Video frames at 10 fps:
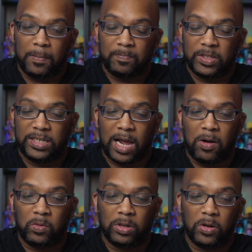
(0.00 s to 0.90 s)

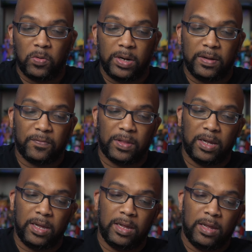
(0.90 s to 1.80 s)
download if
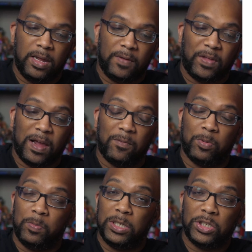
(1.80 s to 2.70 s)
they have
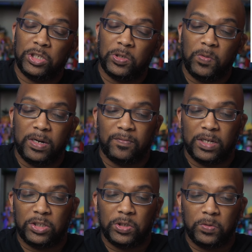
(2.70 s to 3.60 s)
permission to and if they
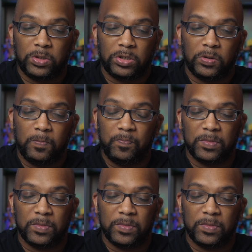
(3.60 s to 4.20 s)
choose to.